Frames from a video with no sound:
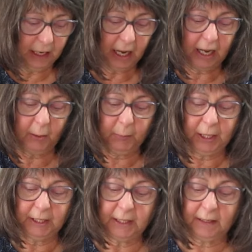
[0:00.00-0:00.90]
I'll
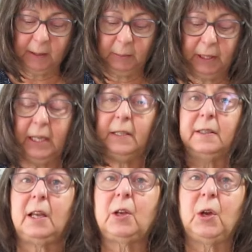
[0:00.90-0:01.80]
pin this in place.
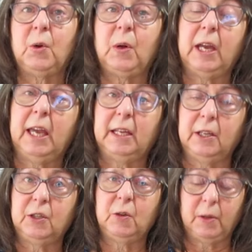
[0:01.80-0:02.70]
I'll go ahead
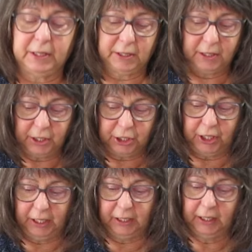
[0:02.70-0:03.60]
and do all the
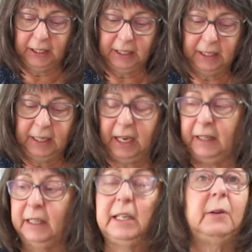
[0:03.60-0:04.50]
stitching,
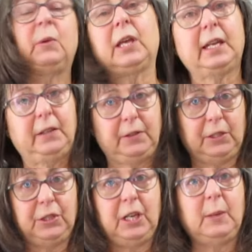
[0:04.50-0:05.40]
and then I will cut out the
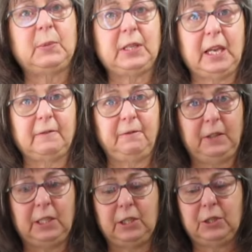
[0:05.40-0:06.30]
shapes and
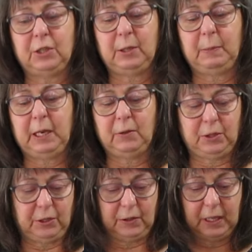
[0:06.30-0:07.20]
finish the
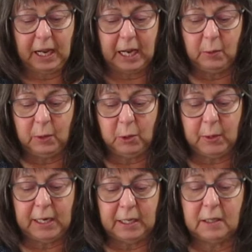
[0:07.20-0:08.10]
pouches. I will
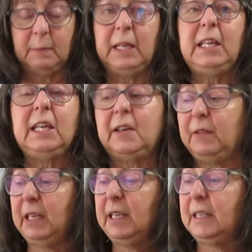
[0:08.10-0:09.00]
create as many of
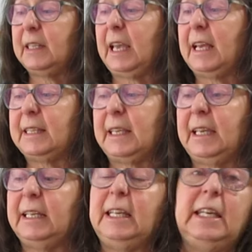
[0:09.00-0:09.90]
these as
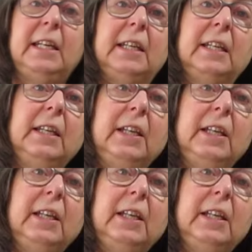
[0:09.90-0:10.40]
I need.